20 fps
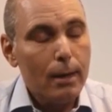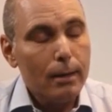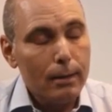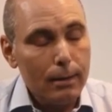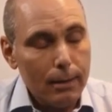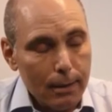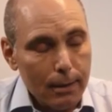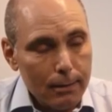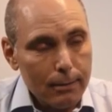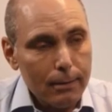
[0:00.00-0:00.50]

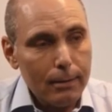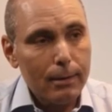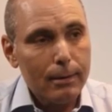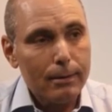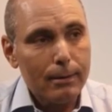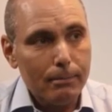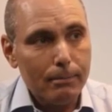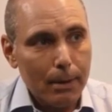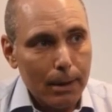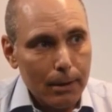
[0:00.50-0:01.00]
This
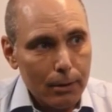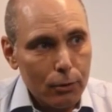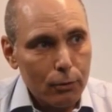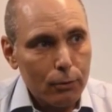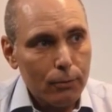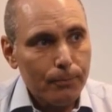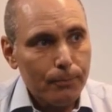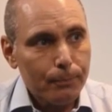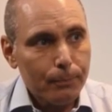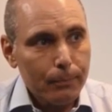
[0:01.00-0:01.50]
is a
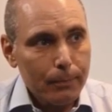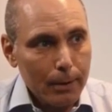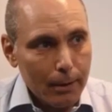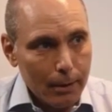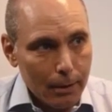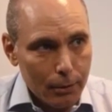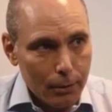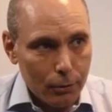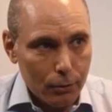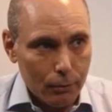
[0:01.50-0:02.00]
major
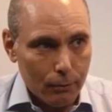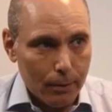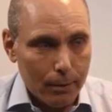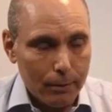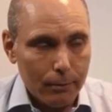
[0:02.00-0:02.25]
issue.